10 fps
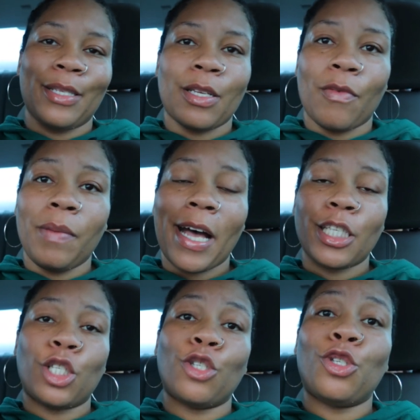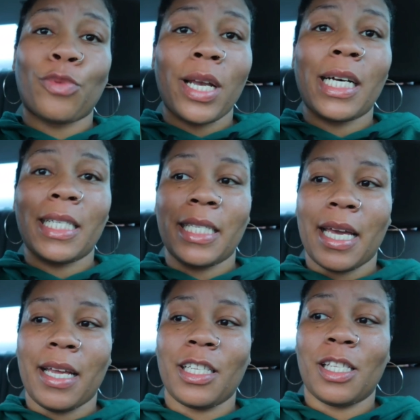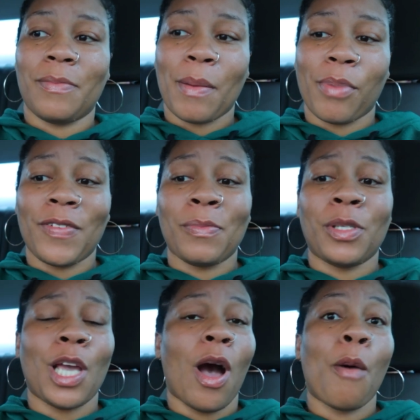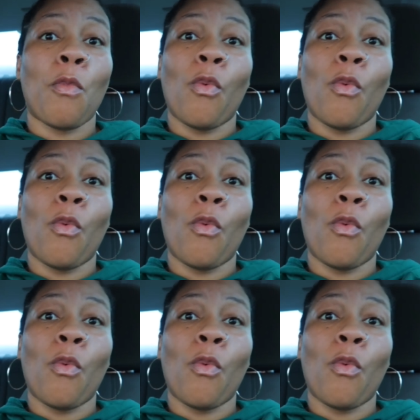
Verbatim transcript: So we about to drink hers in. This is my breakfast meal, y'all.